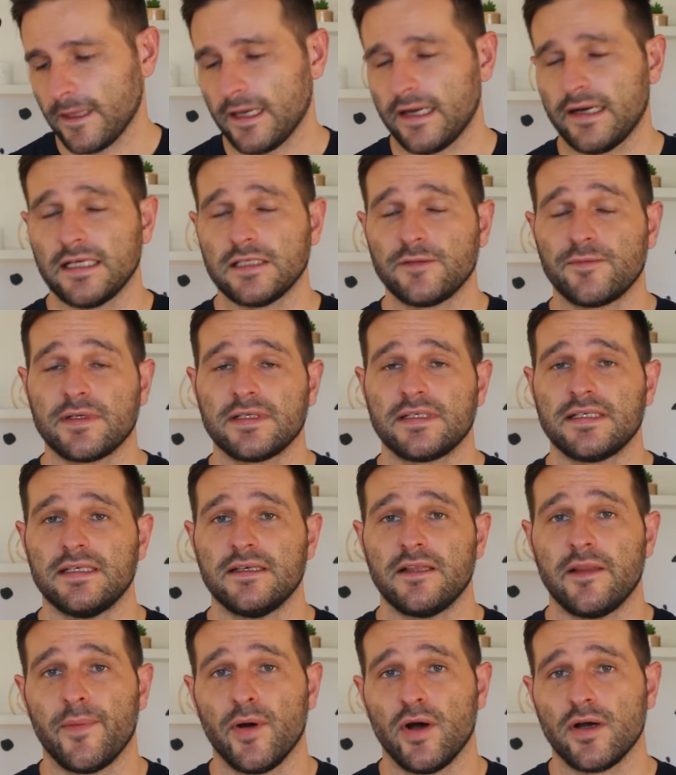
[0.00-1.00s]
And as we can see
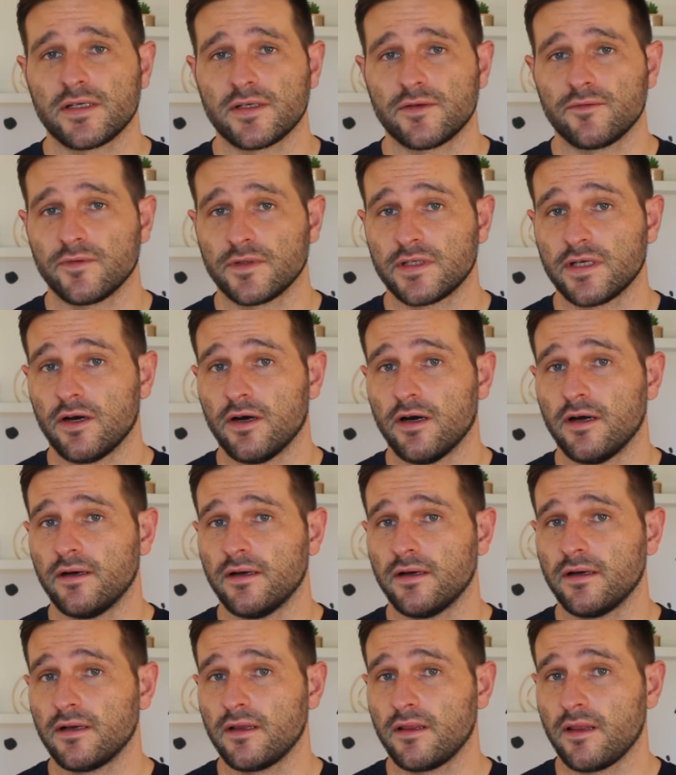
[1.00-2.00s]
that the personal
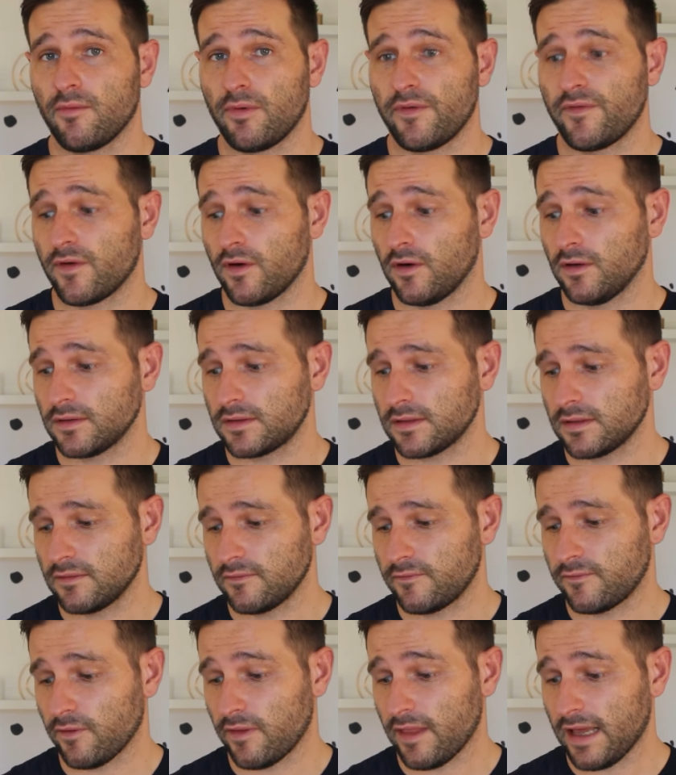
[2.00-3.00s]
return that we've got
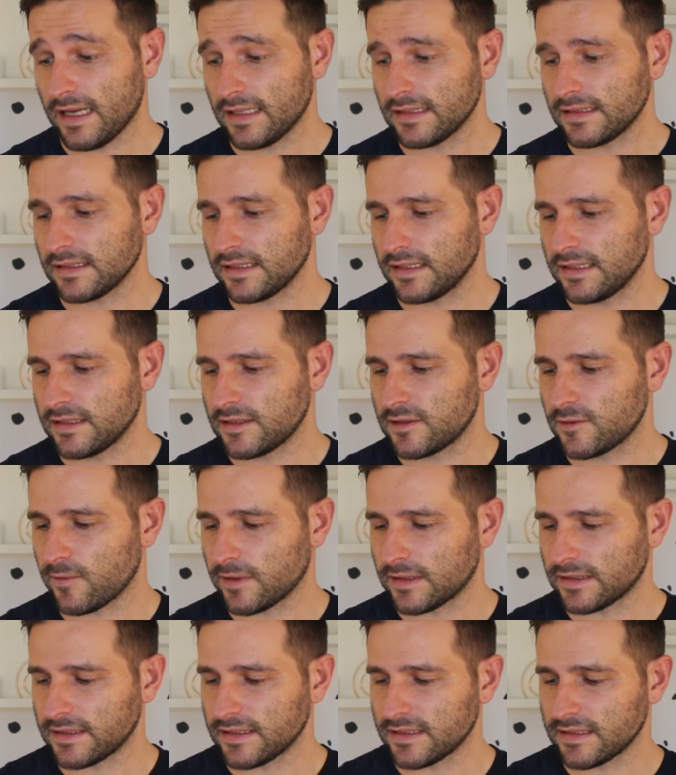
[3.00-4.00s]
for that is
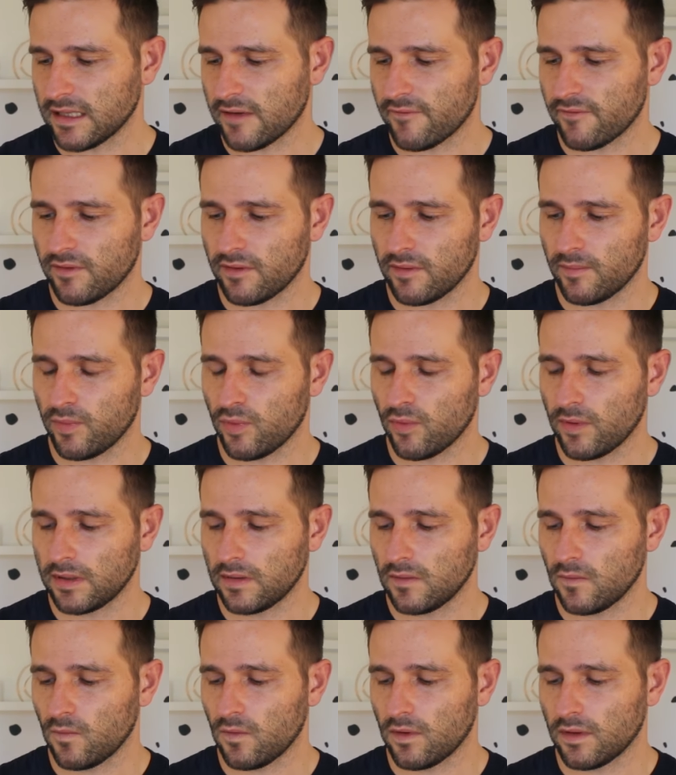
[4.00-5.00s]

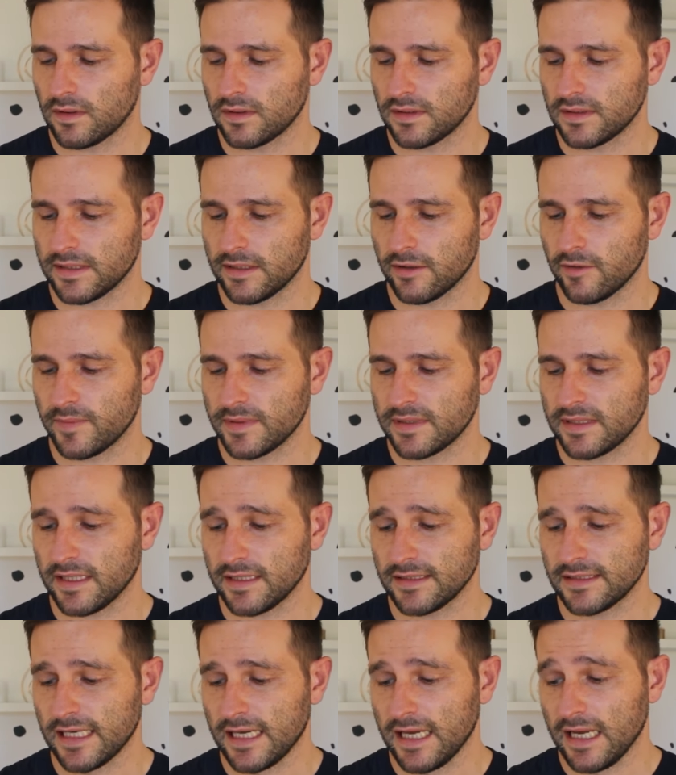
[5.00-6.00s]
27.10%
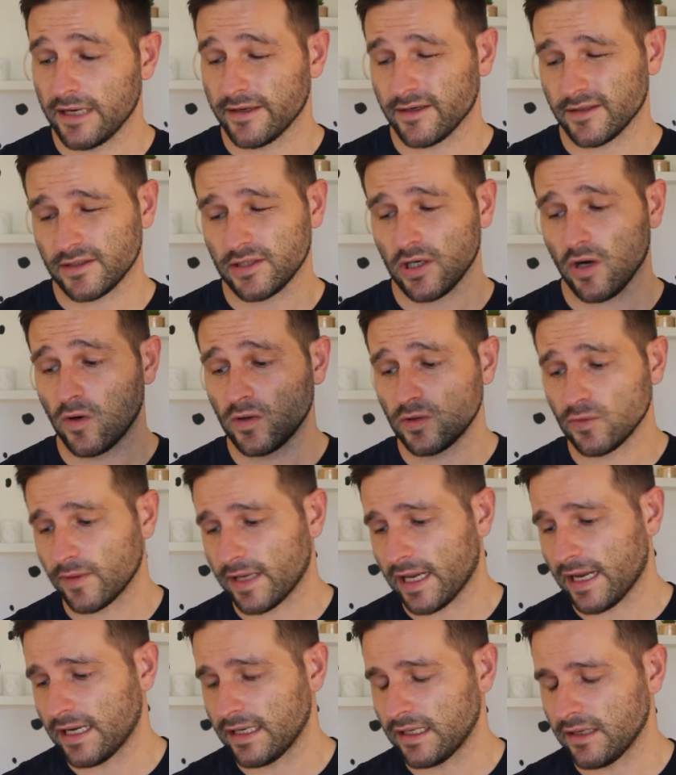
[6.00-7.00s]
and a total
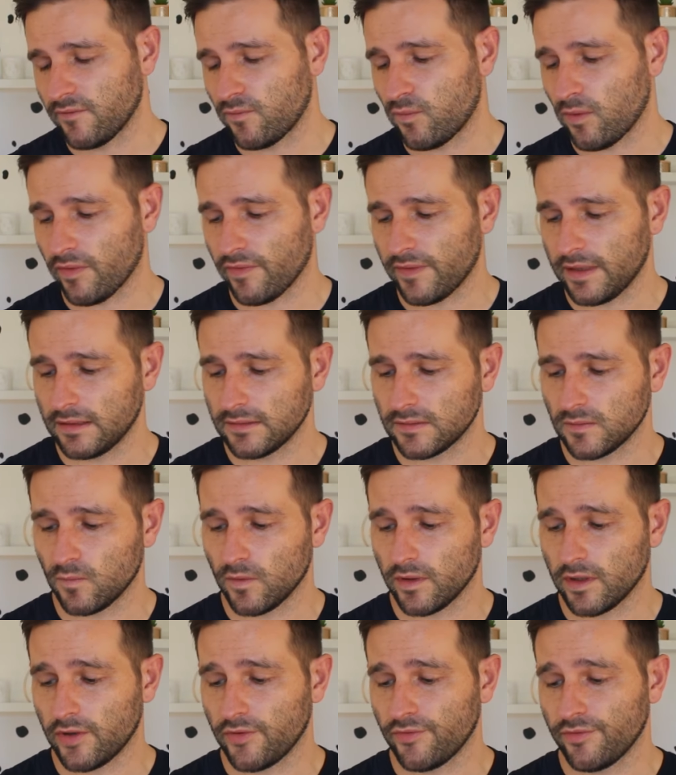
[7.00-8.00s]
gain of
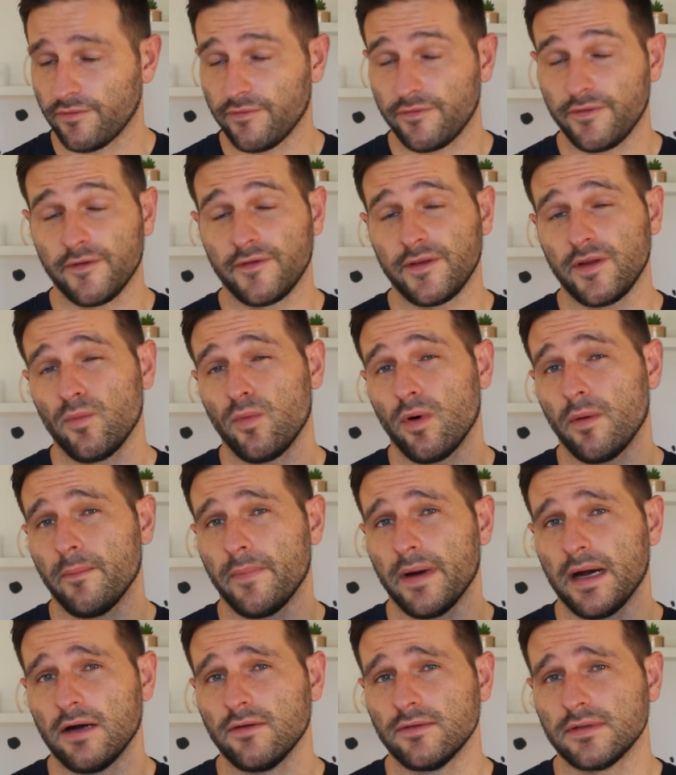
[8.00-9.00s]

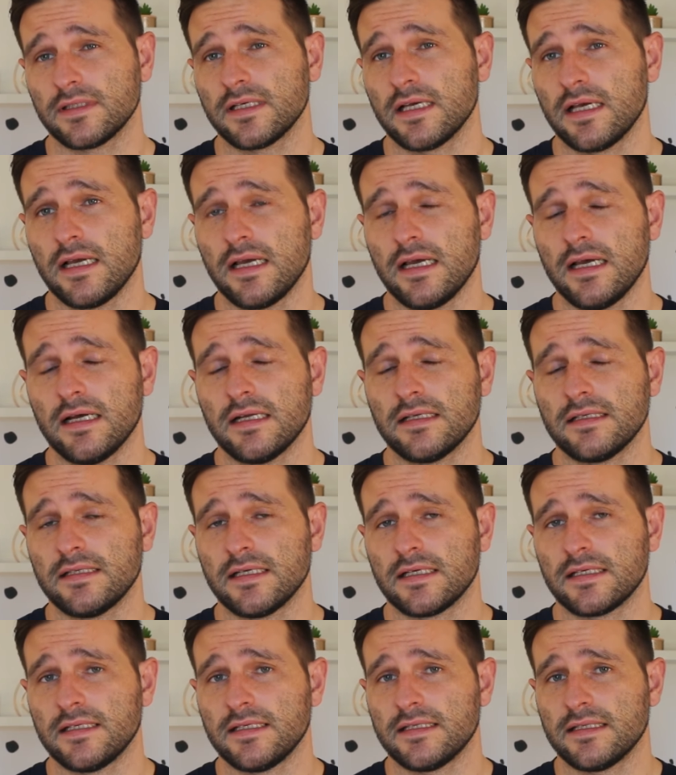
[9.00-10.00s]

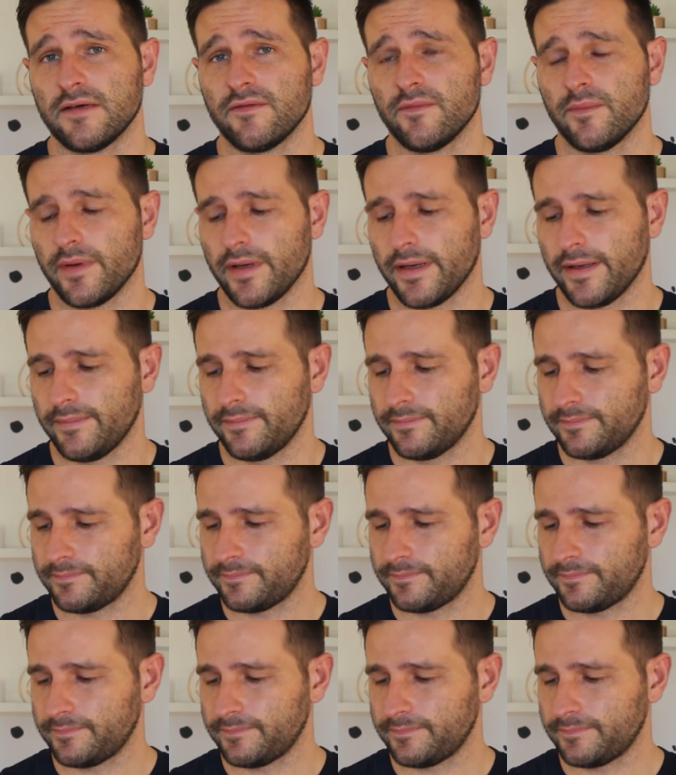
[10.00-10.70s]
£1,151.67.